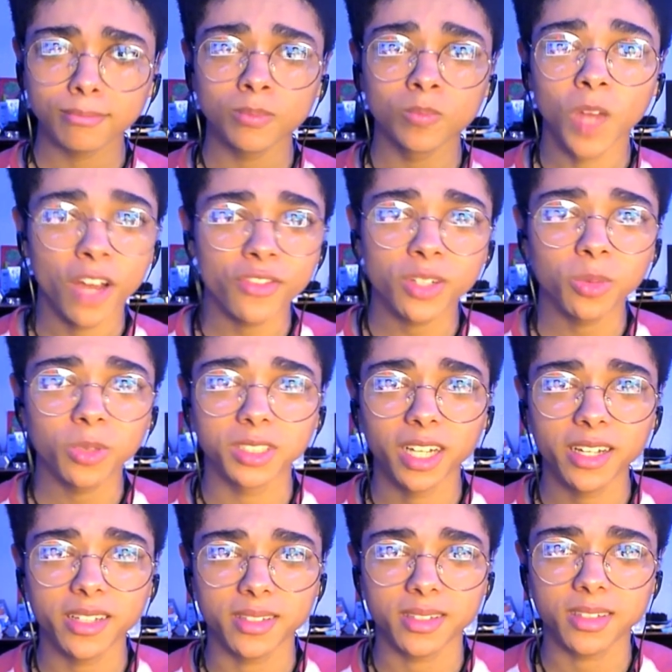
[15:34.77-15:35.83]
Everyone
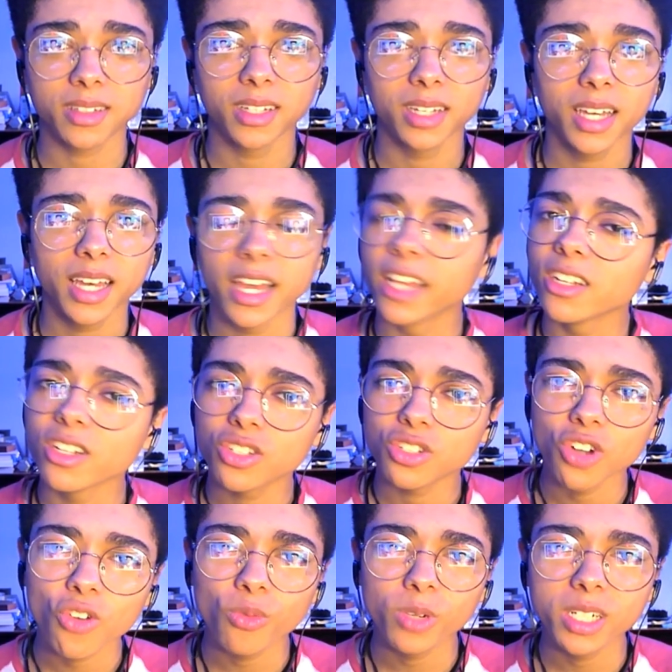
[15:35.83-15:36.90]
does. And there's
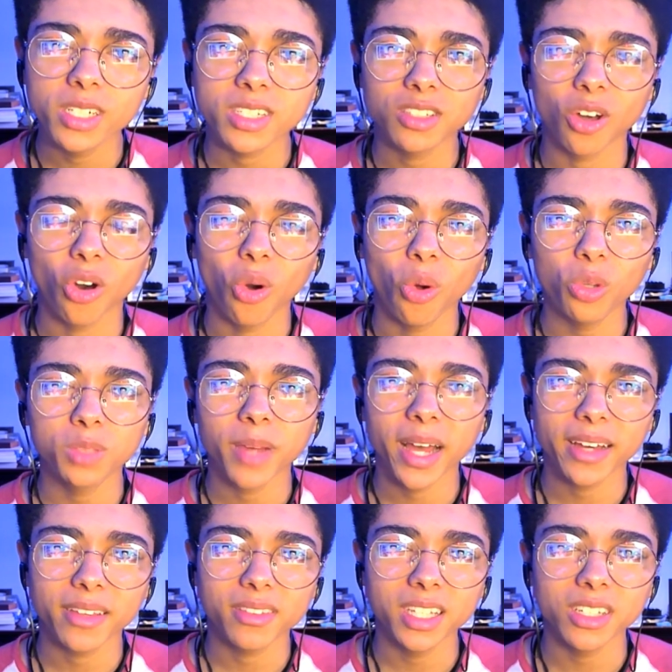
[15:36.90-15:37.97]
no reason to hold
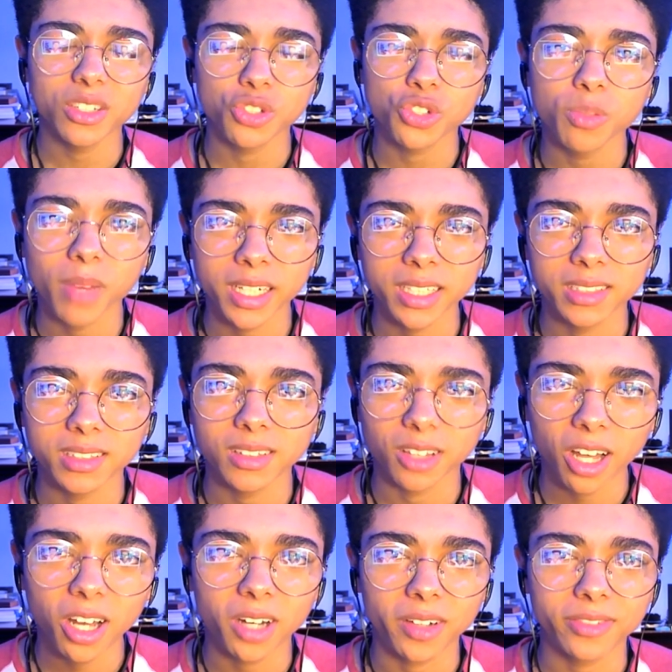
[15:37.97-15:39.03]
back things you might
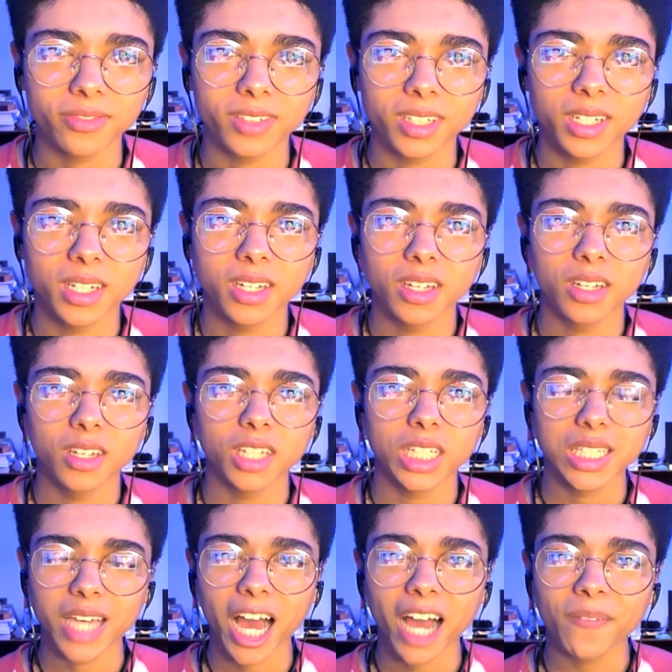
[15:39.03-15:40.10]
love.
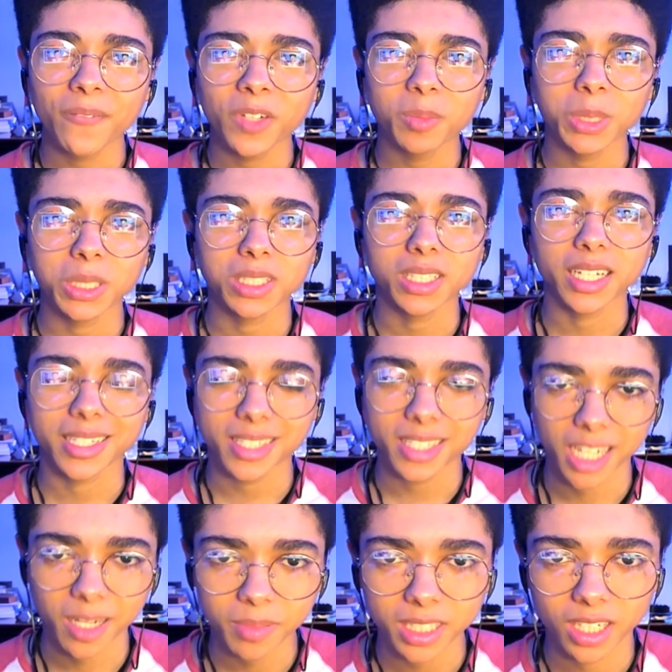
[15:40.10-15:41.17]
You have to be
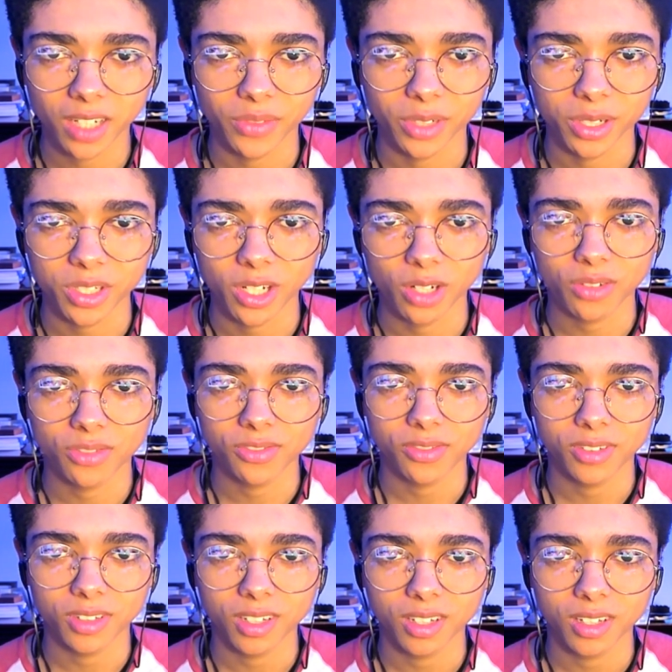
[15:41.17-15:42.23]
accepting of yourself.
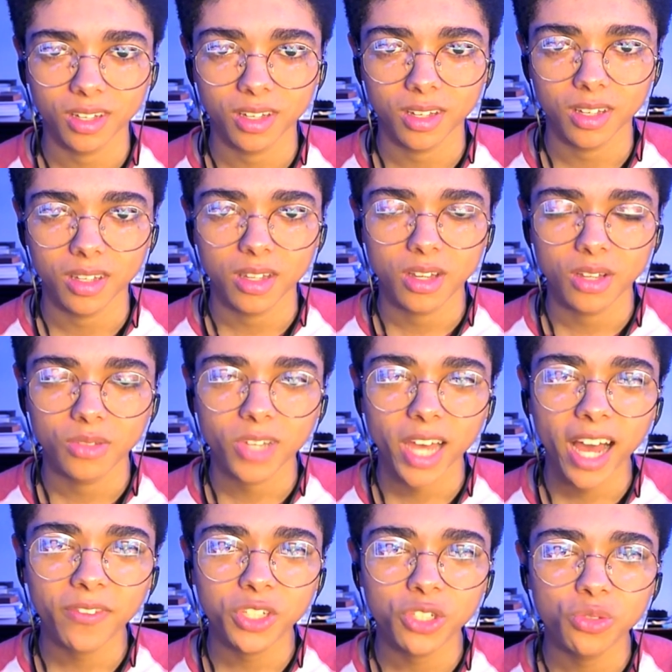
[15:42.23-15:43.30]
You
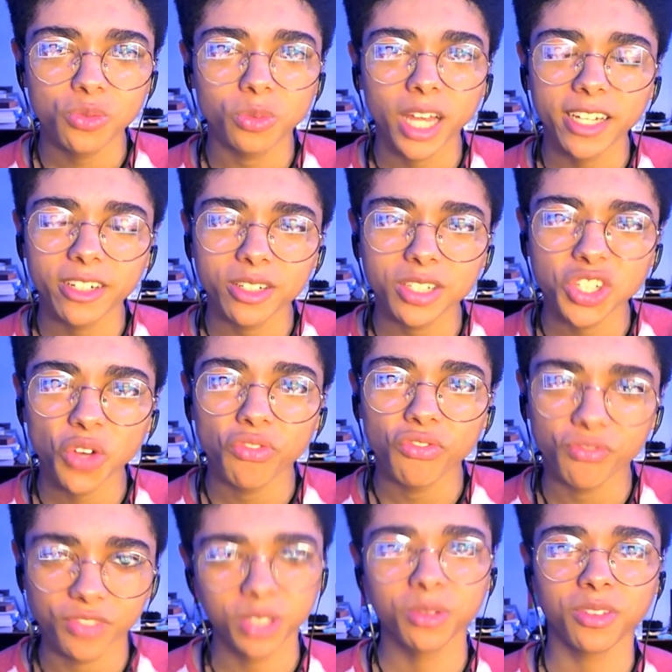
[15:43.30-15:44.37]
have to let yourself
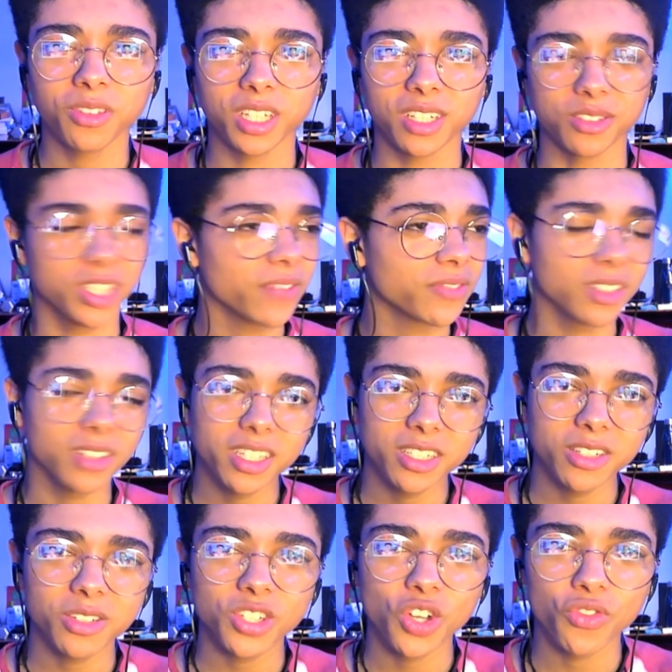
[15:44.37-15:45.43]
feel things. You have to let
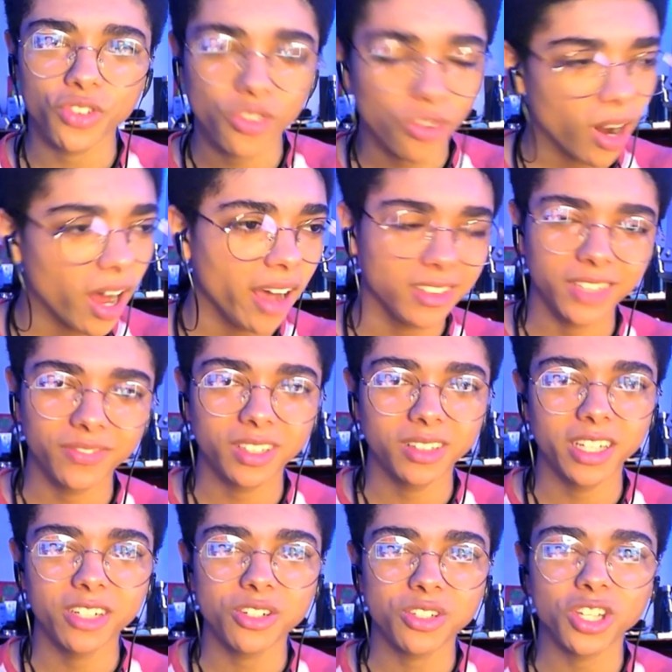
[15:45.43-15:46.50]
yourself cry. You have
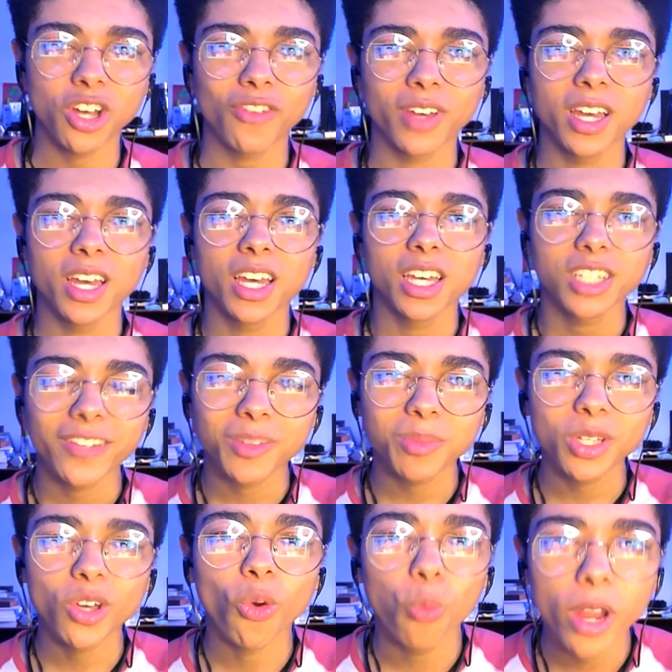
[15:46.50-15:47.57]
to be
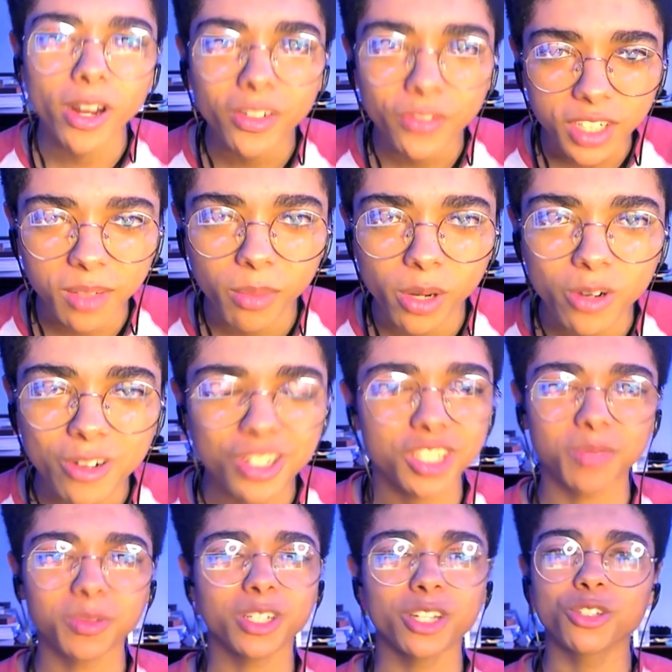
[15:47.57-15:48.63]
aware of your emotions,
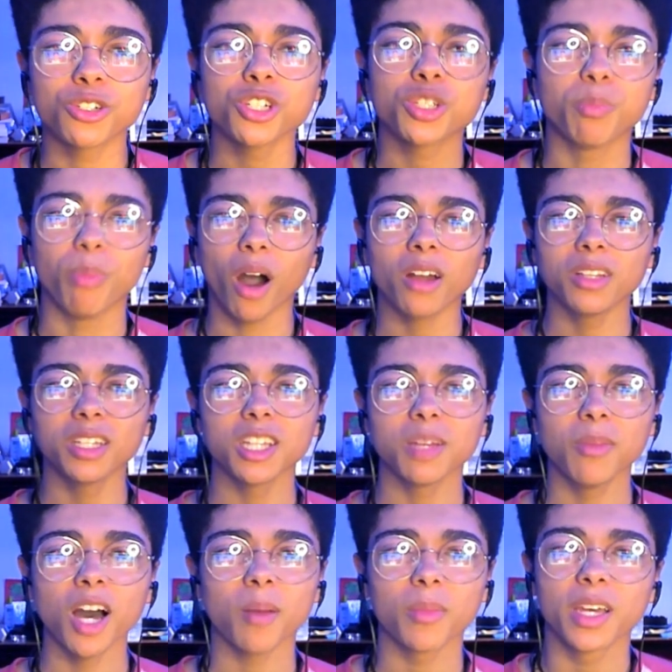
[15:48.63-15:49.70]
because you're just bottling them up.